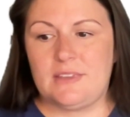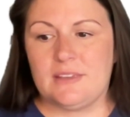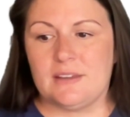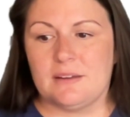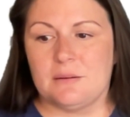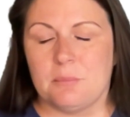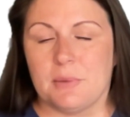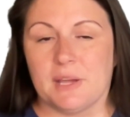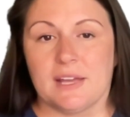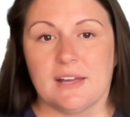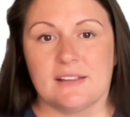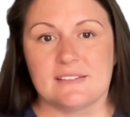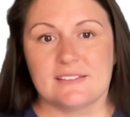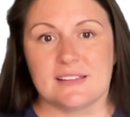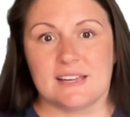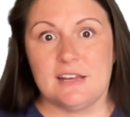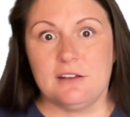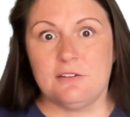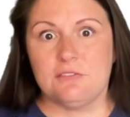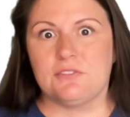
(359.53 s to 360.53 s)
Because
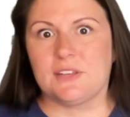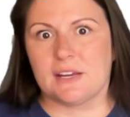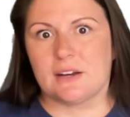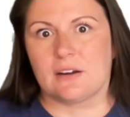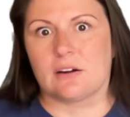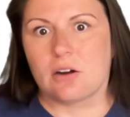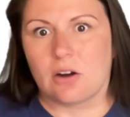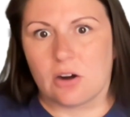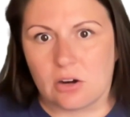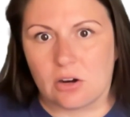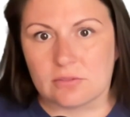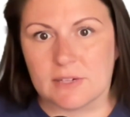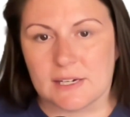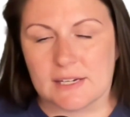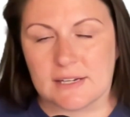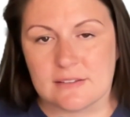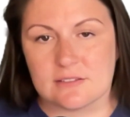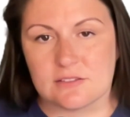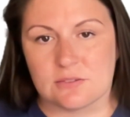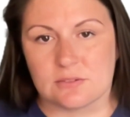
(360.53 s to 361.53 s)
if they are
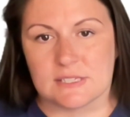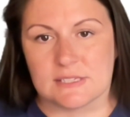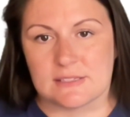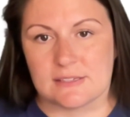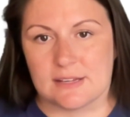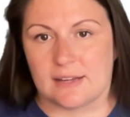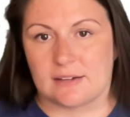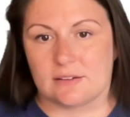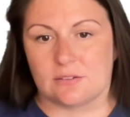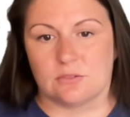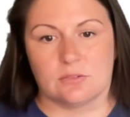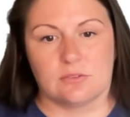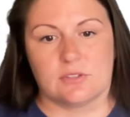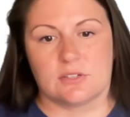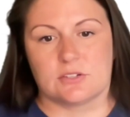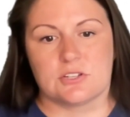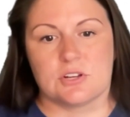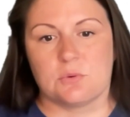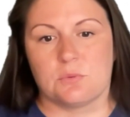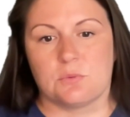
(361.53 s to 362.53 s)
already suicidal,
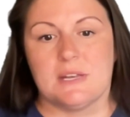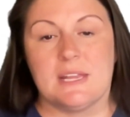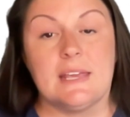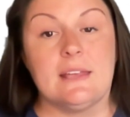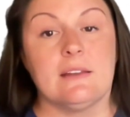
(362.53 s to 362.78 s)
there's no need